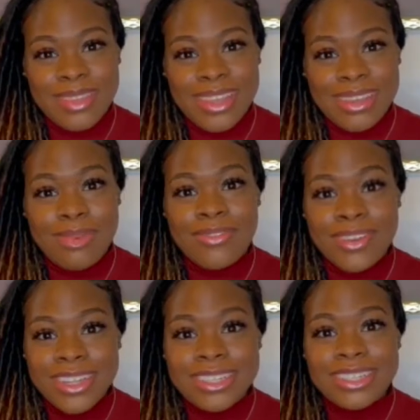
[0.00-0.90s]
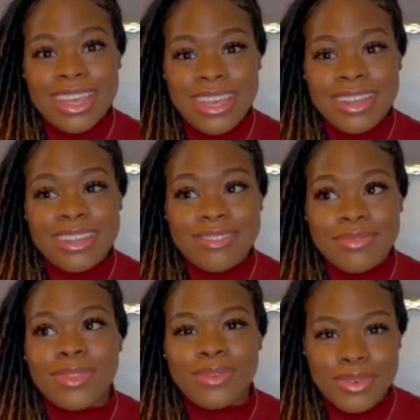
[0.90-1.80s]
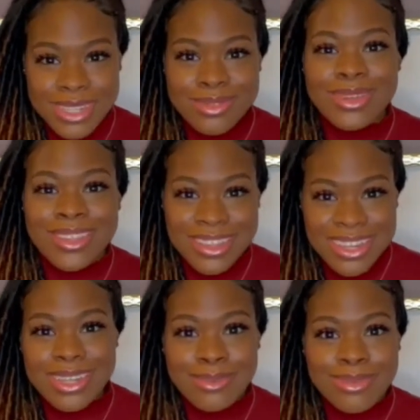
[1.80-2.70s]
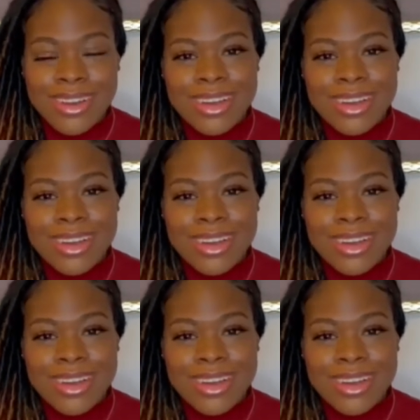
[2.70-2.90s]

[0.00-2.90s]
My first date was with the Libra,